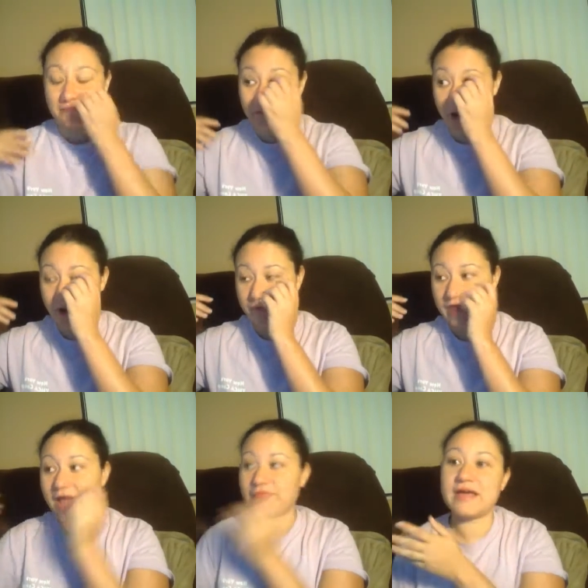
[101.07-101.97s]
from
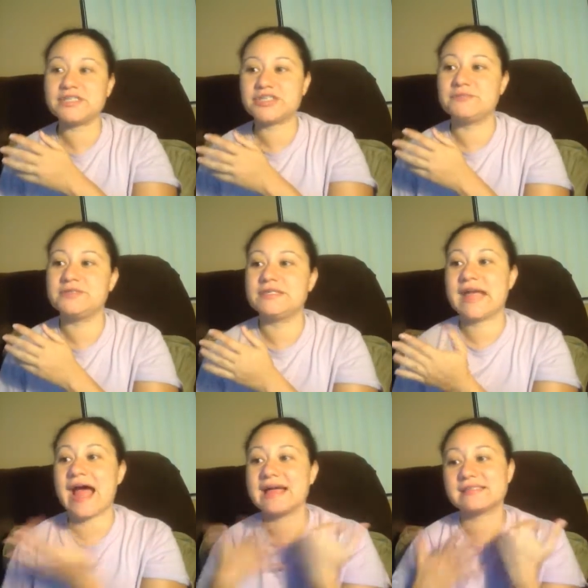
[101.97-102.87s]
that fetish
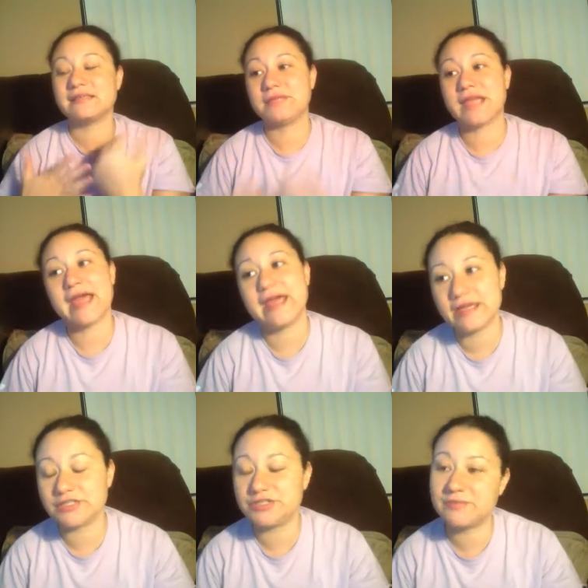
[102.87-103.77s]
community asking me,
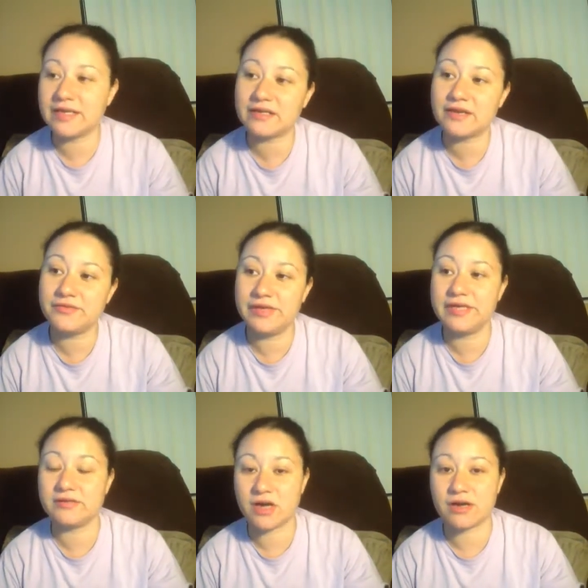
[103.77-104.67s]
hey, could you make another
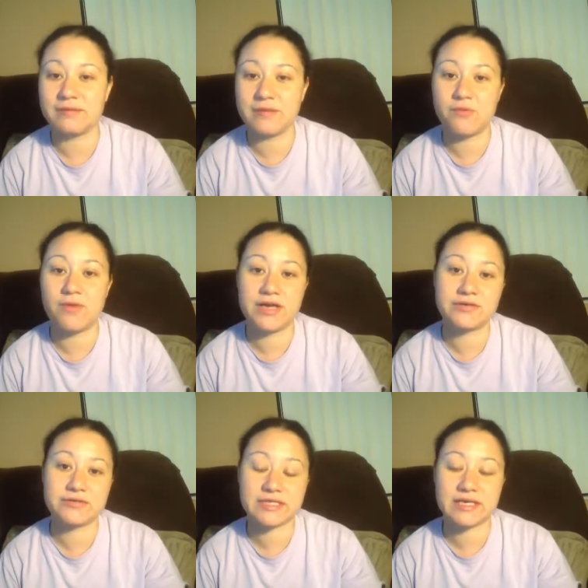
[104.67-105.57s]
video talking about why
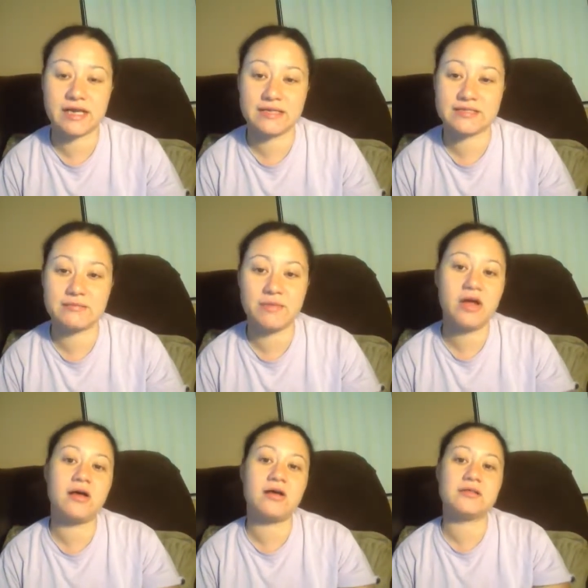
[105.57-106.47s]
girls kick guys in the
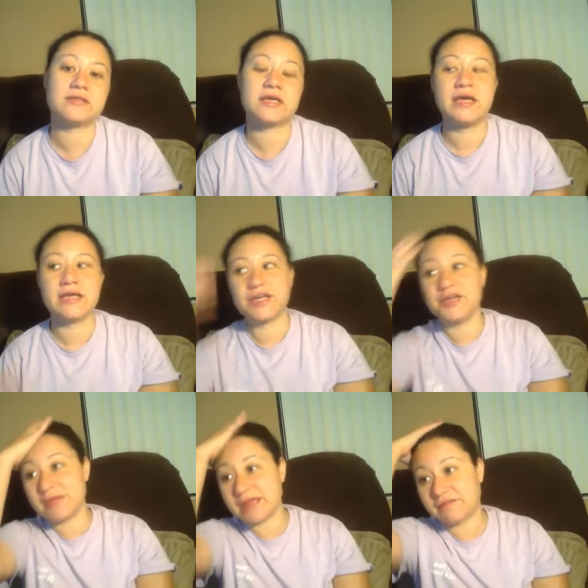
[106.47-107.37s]
balls? Can
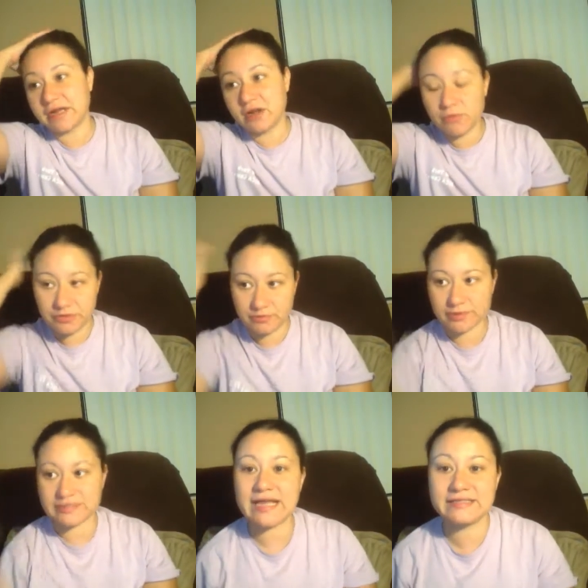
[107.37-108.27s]
you make a video where you
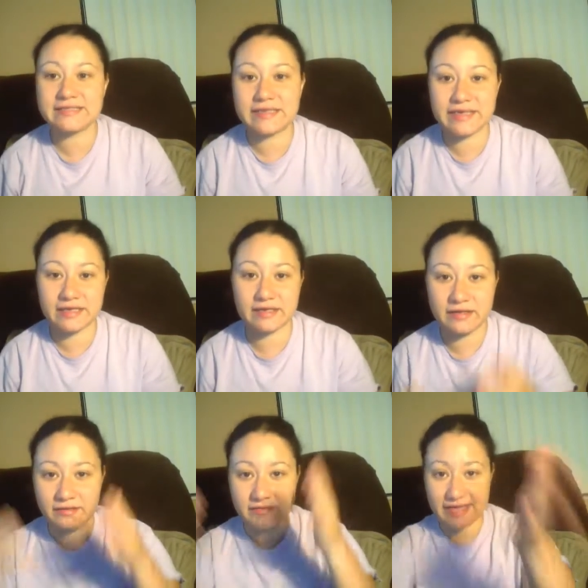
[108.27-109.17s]
pretend to kick
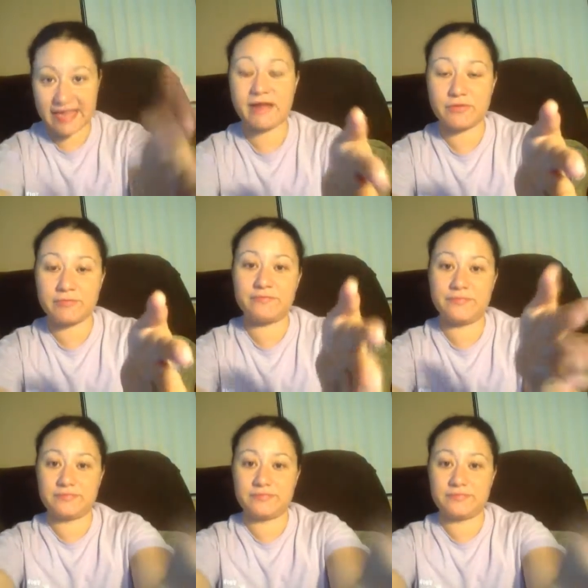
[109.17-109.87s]
the camera,